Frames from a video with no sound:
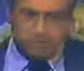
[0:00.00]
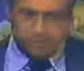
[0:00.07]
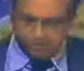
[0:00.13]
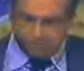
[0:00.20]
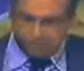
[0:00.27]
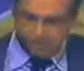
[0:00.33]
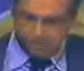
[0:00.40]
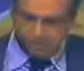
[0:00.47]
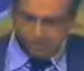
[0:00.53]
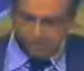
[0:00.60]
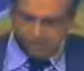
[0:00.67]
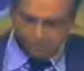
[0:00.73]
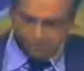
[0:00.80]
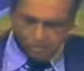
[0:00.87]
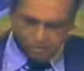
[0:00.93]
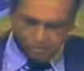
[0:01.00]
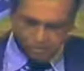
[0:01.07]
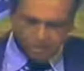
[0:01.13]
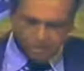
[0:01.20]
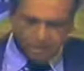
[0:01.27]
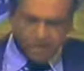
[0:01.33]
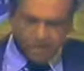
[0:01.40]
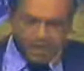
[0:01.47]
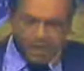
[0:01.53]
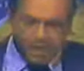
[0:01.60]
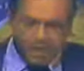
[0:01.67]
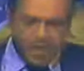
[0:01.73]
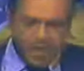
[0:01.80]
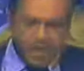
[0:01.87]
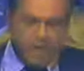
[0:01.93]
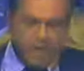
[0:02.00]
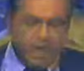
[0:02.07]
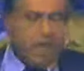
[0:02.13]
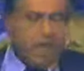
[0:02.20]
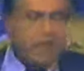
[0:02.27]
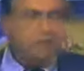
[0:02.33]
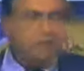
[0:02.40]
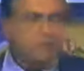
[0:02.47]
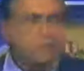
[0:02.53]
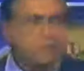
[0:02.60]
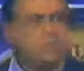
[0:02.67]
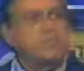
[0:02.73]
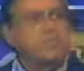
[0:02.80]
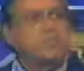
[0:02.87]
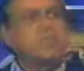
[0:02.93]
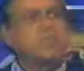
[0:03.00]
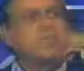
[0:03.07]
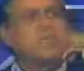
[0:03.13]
what the Rothschilds wanted. And the reason